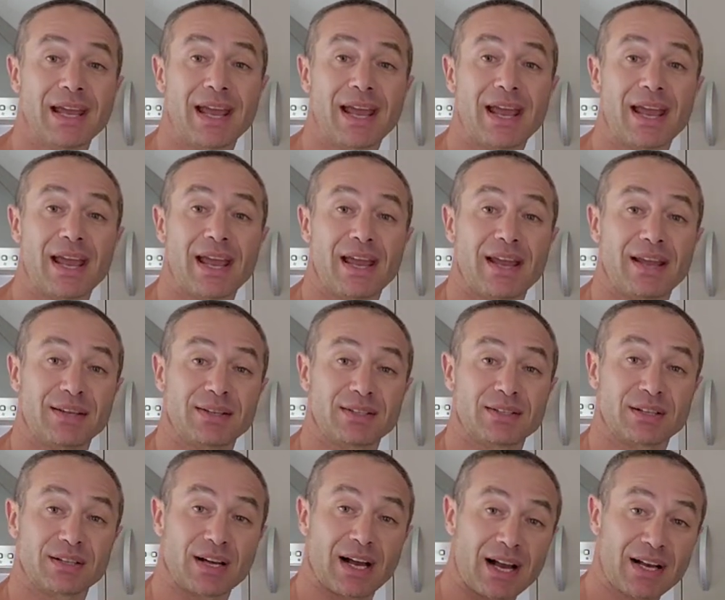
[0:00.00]
and
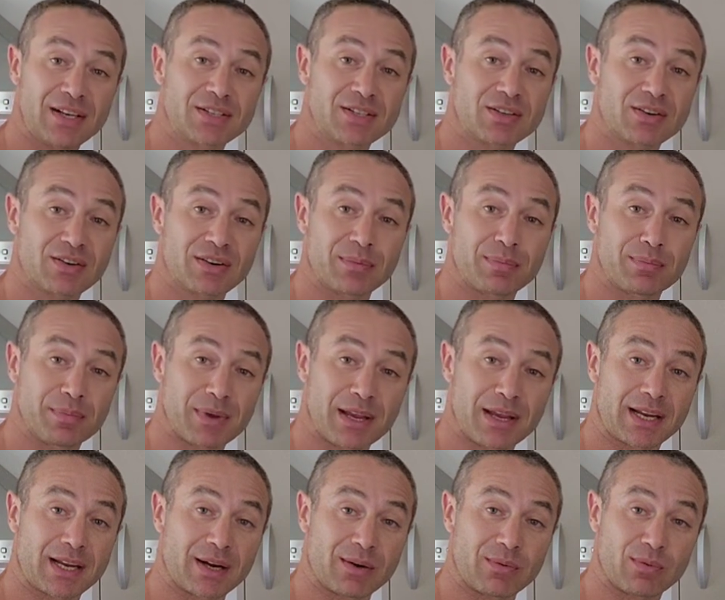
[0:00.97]
ice cream
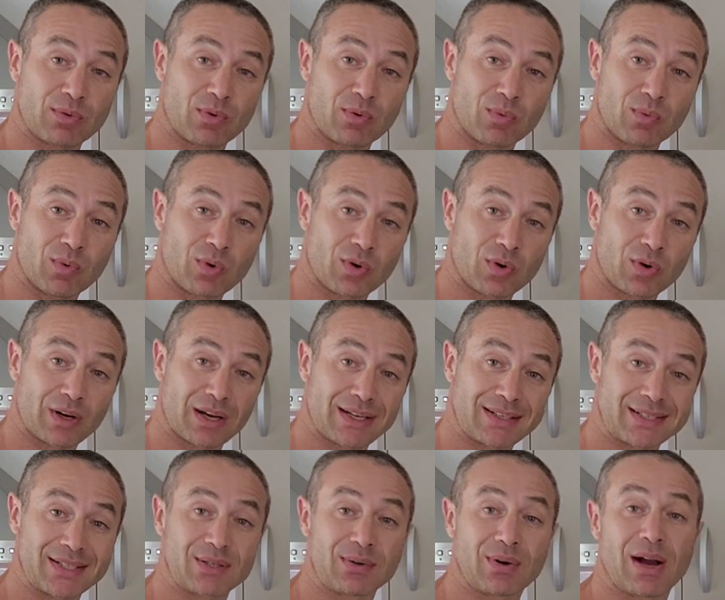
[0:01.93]
maker will work
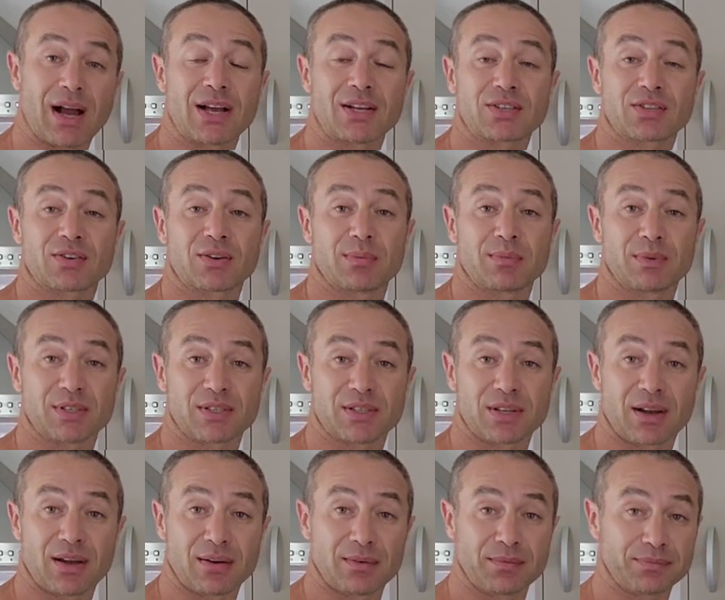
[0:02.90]
until ice cream is
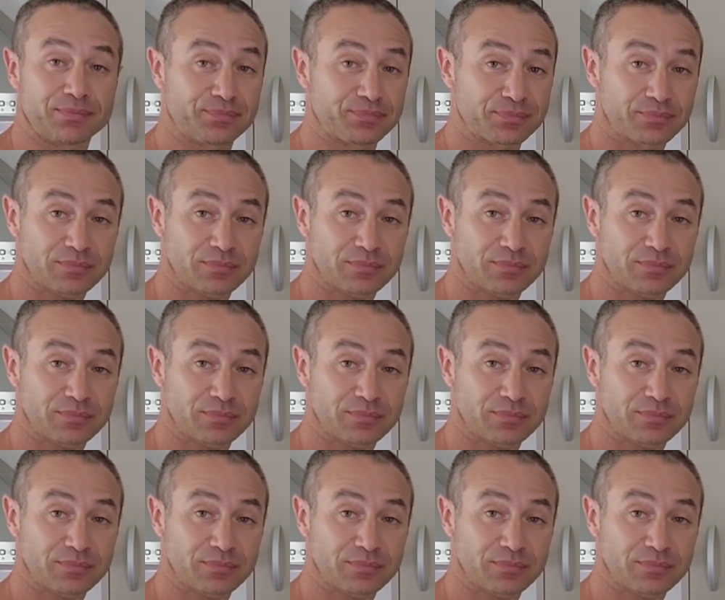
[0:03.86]
done.